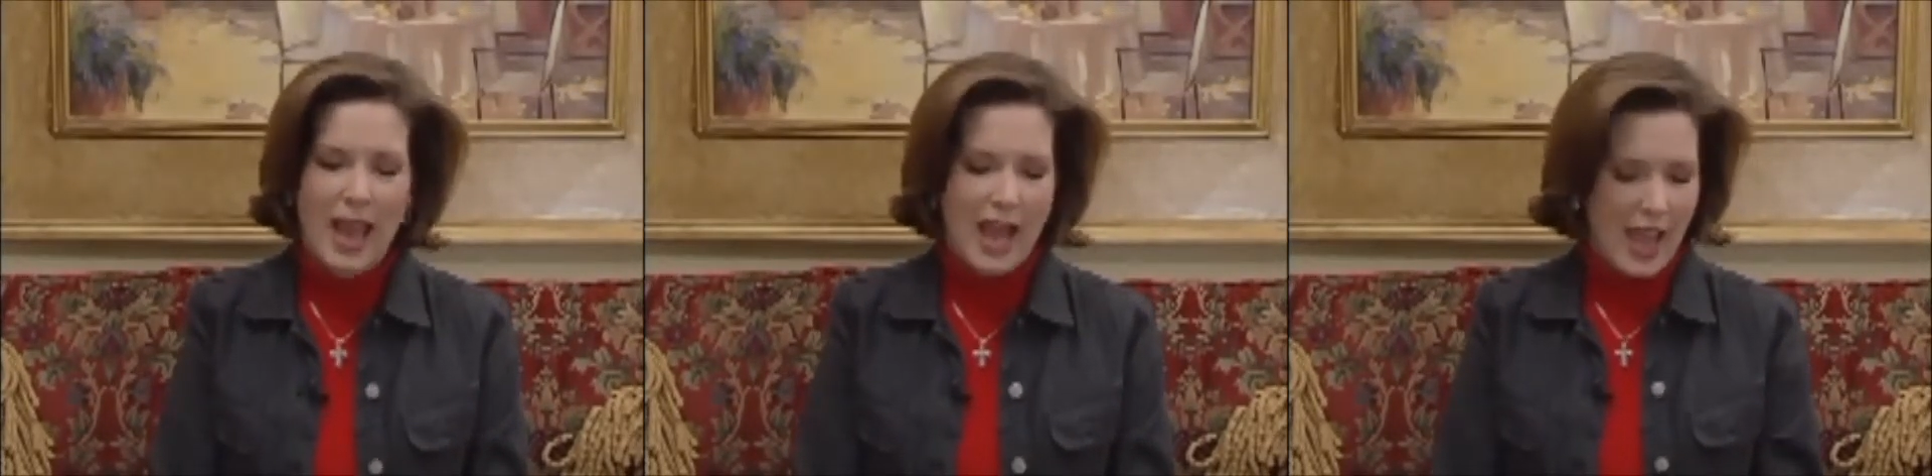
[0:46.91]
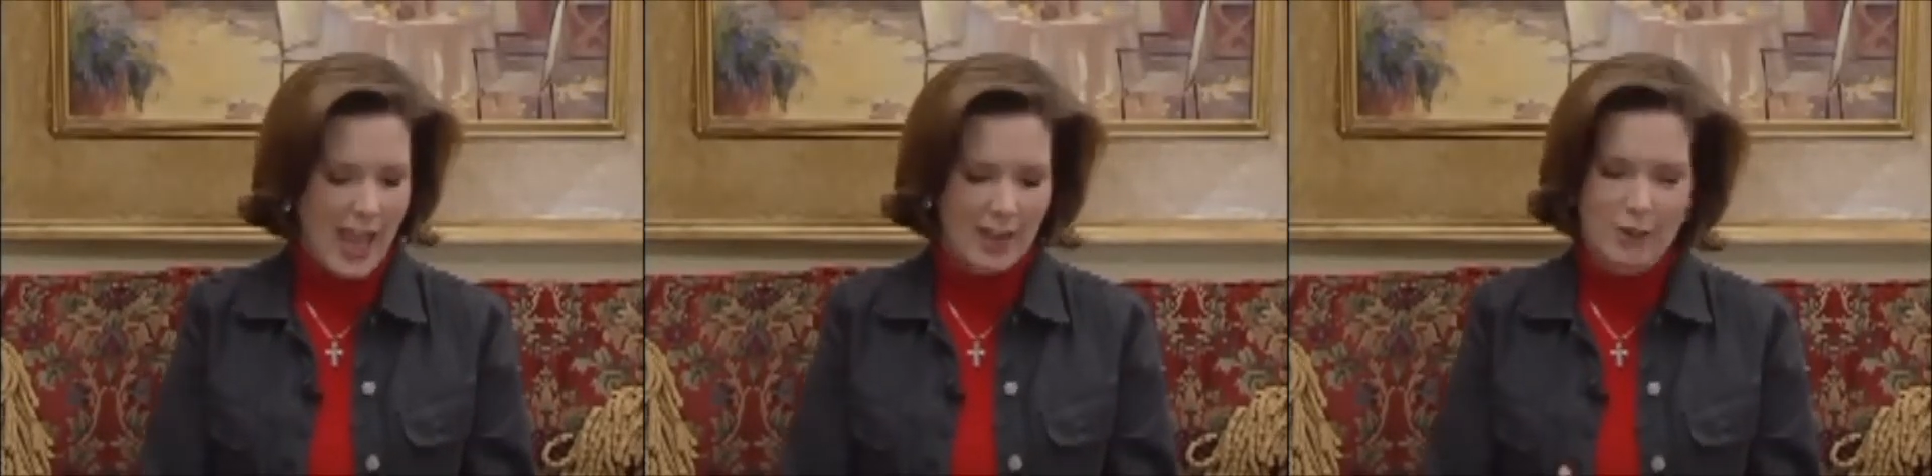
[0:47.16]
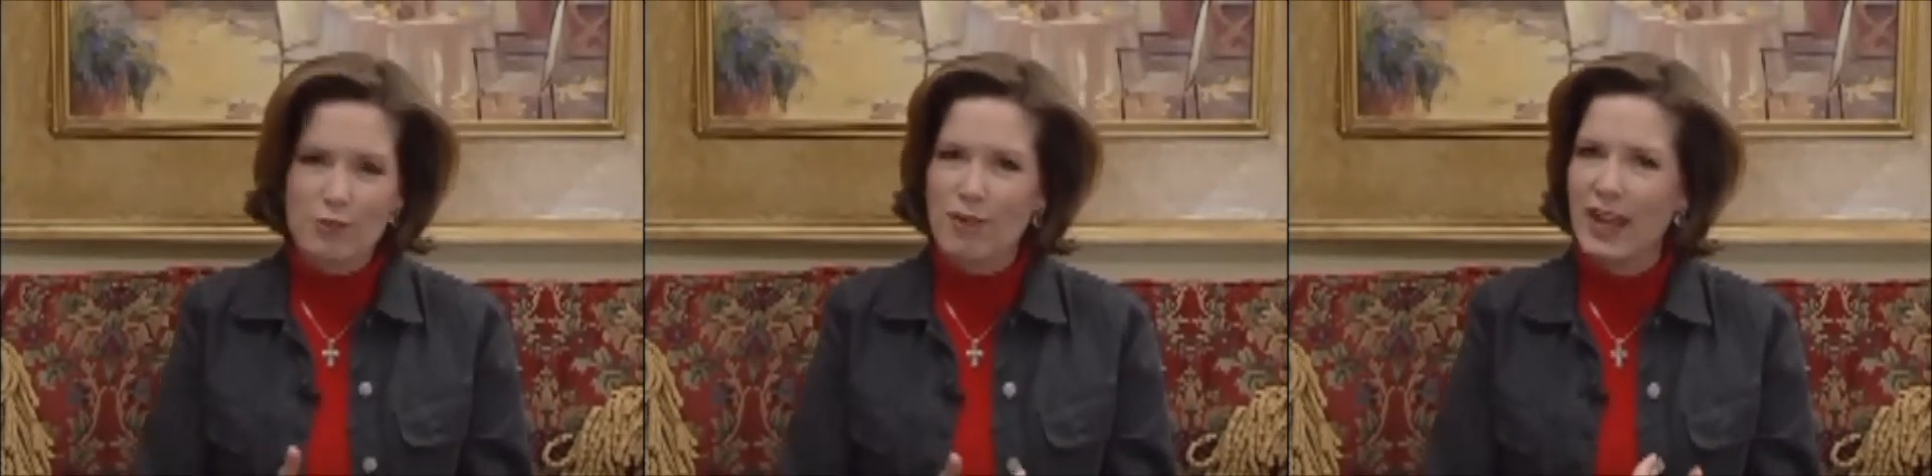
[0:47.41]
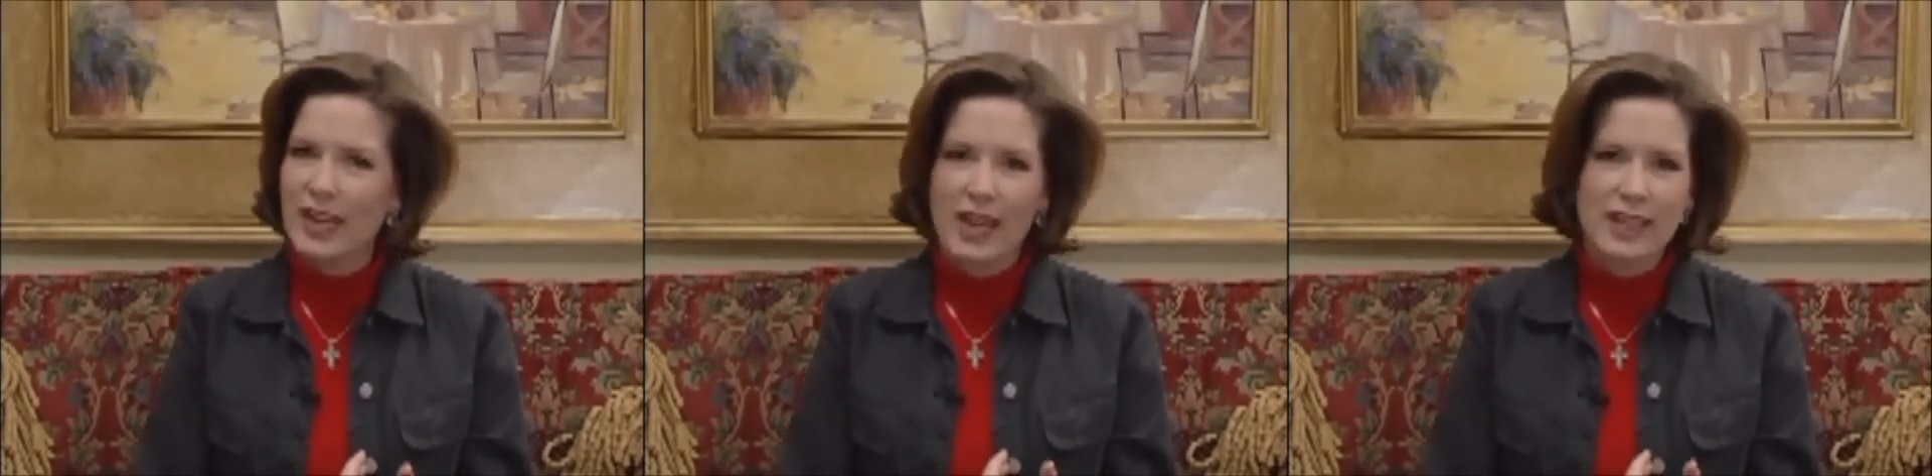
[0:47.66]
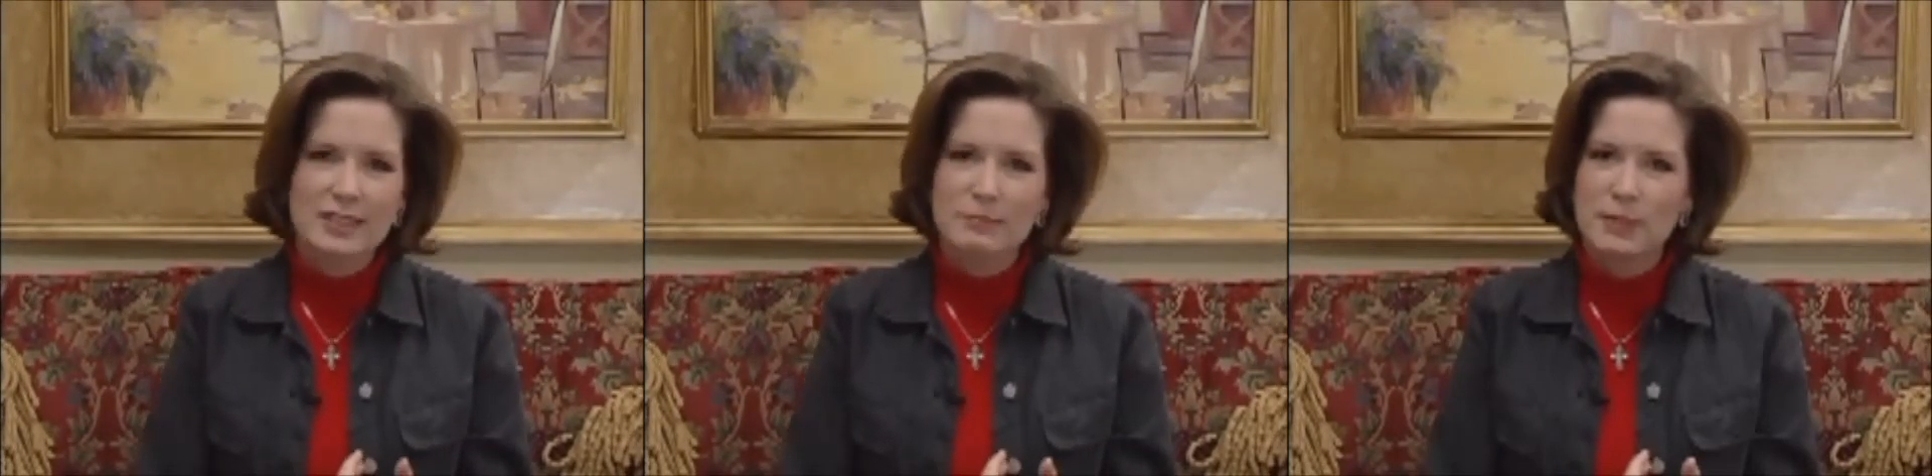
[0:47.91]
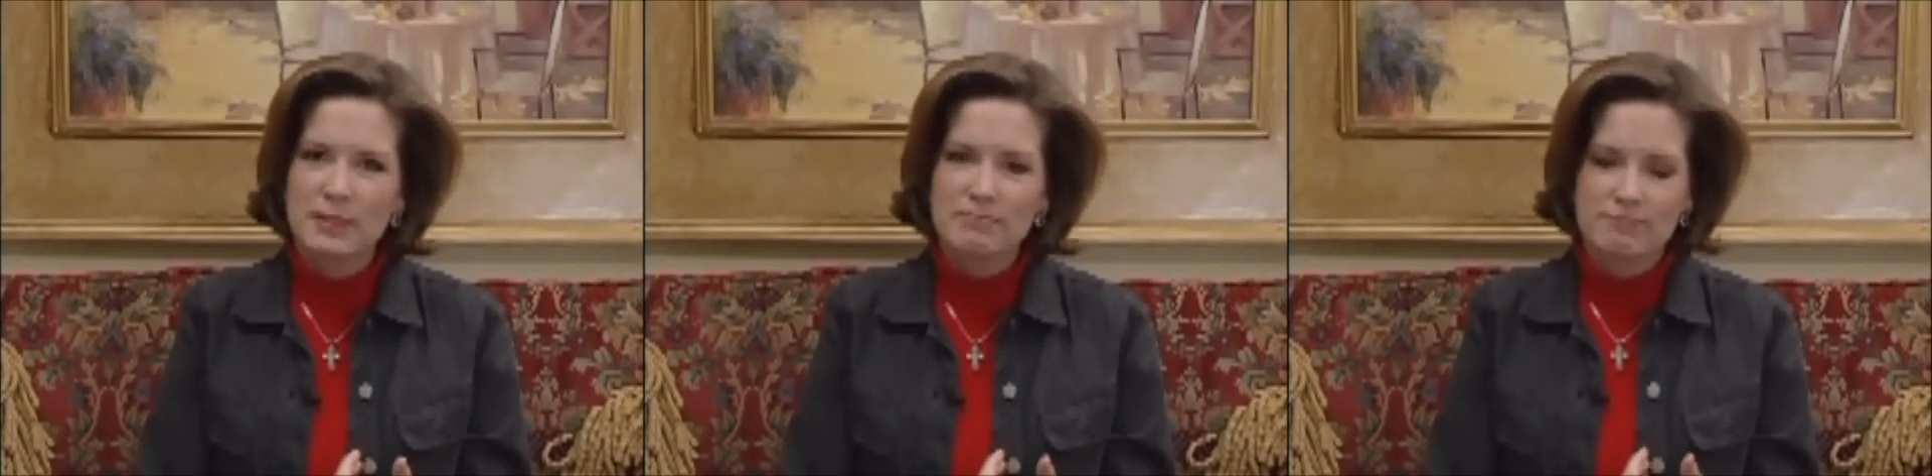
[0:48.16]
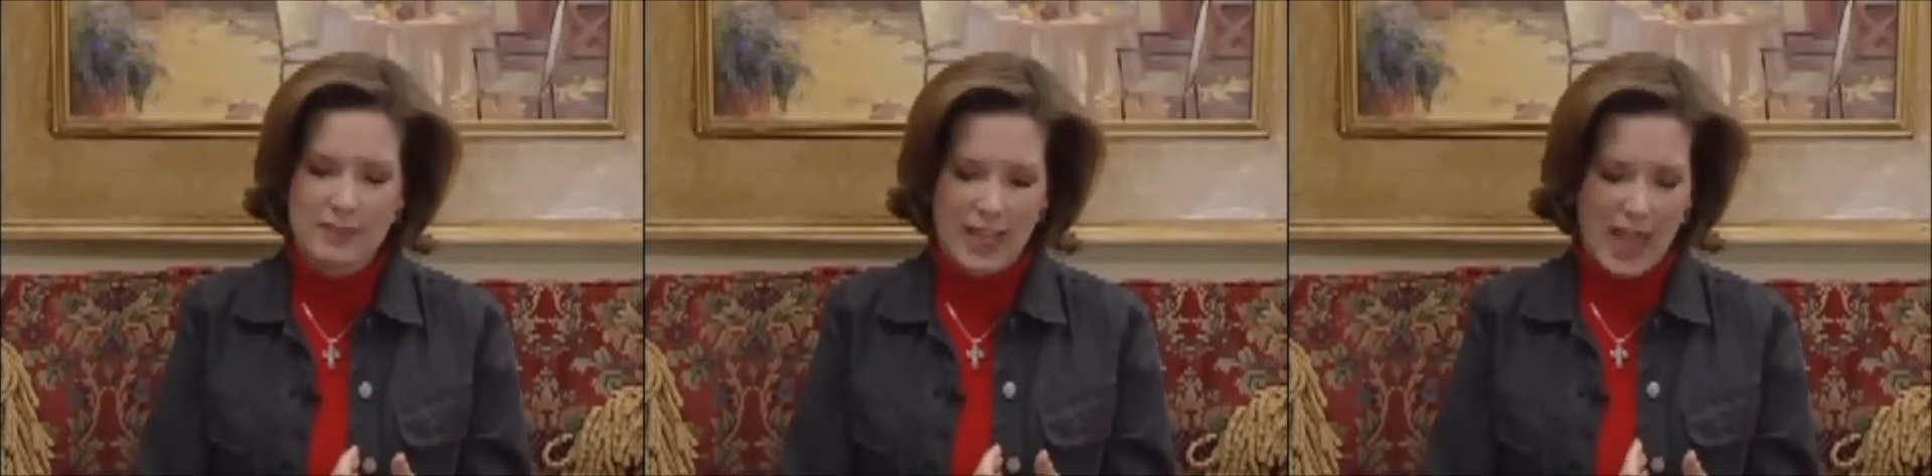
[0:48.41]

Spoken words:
I had a great husband.